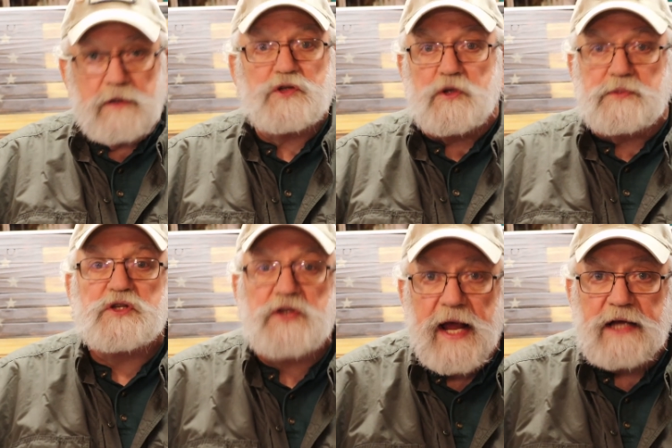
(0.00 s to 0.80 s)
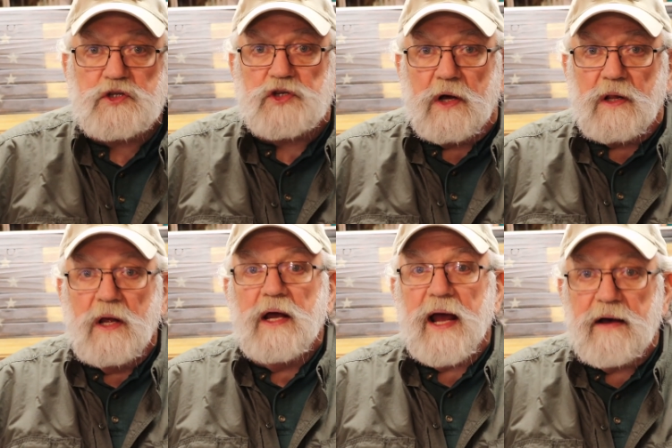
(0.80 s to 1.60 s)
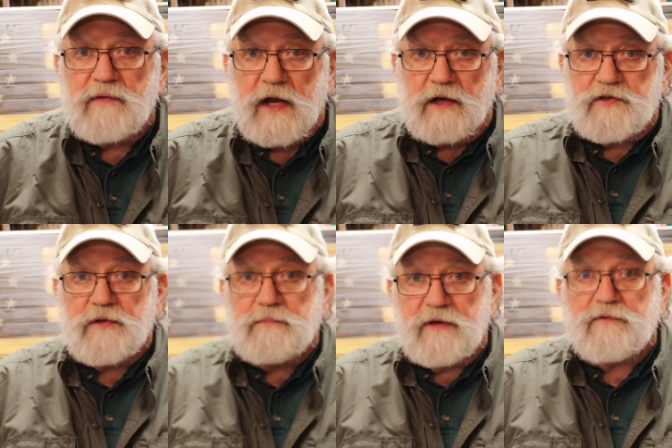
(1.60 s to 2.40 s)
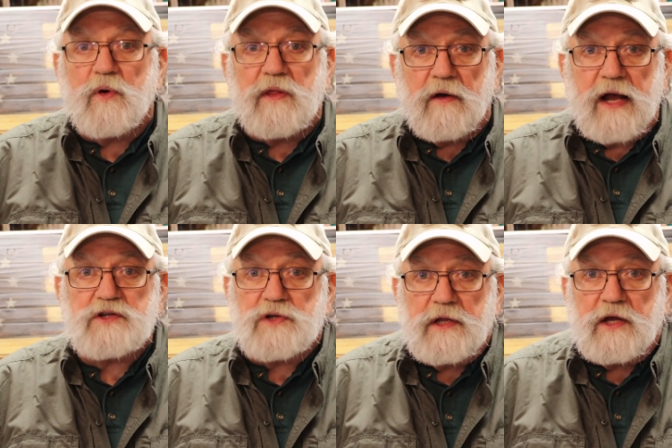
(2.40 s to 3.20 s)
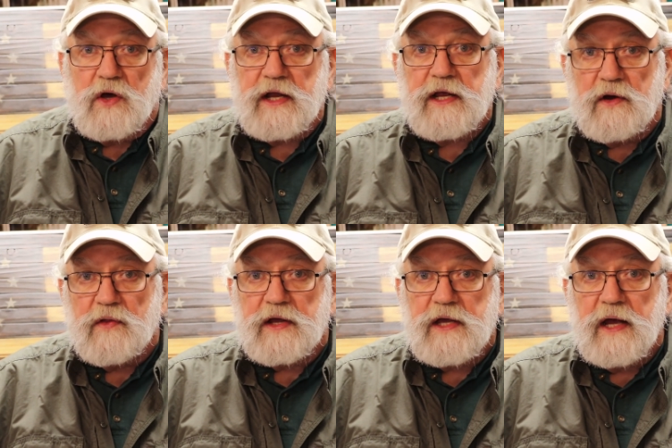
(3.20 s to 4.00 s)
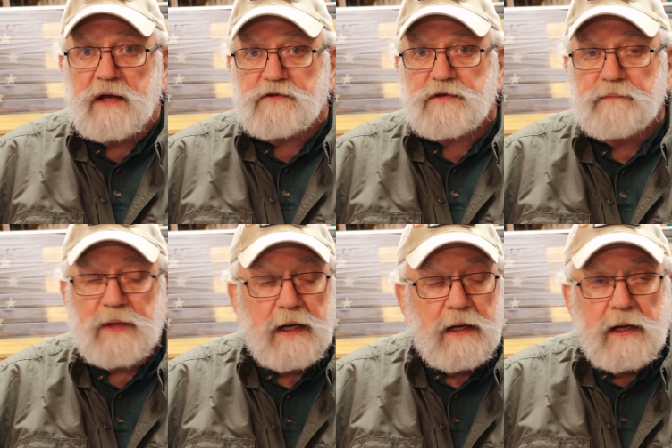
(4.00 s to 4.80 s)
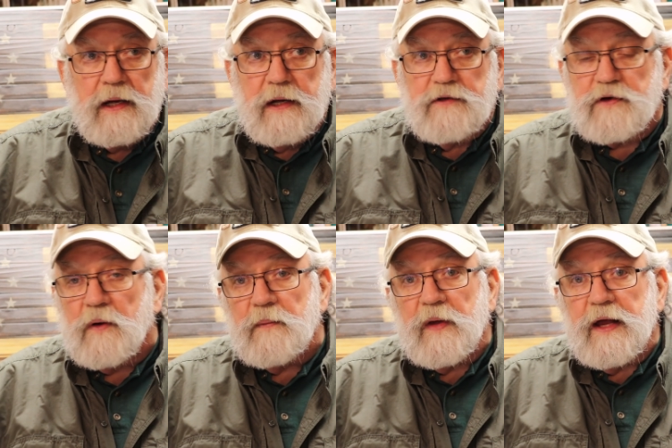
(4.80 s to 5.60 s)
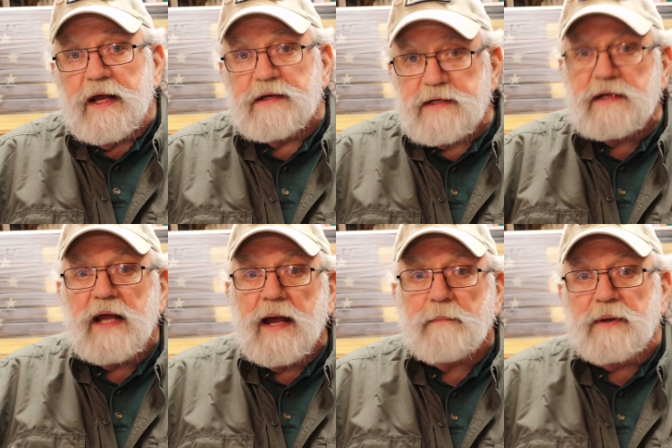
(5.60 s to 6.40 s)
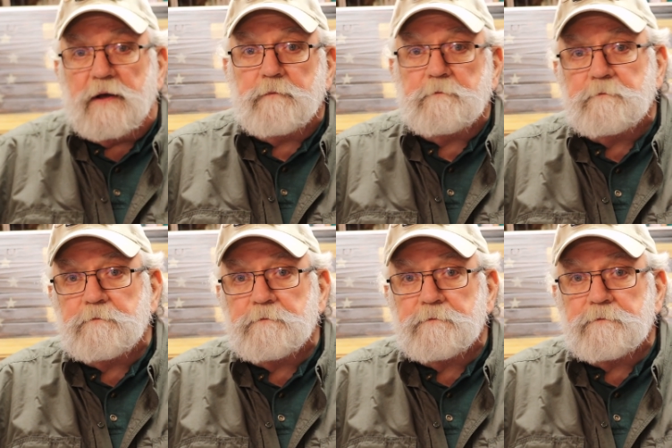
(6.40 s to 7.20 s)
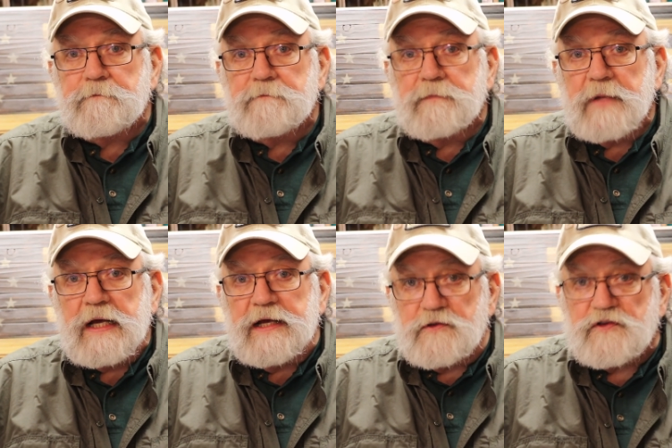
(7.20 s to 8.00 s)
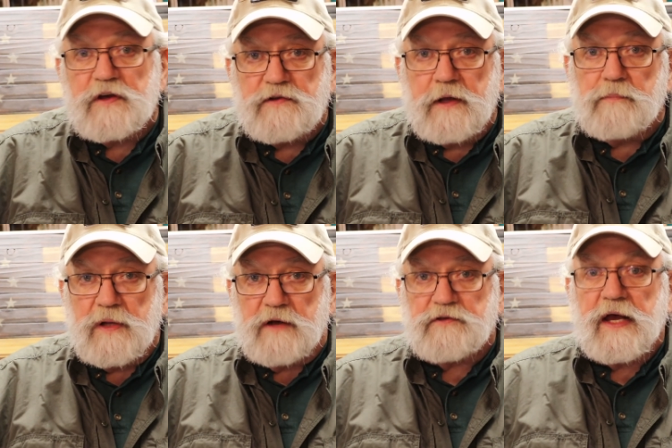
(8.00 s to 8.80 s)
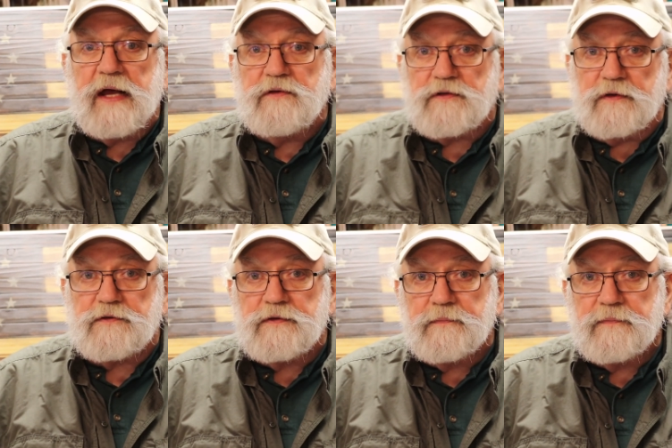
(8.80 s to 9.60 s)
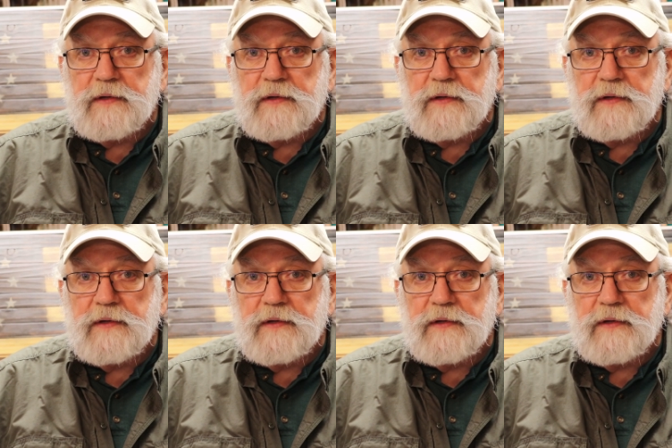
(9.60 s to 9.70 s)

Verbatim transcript: substantial evidence before they're actually going to hear the case. So it didn't happen in 60 plus cases.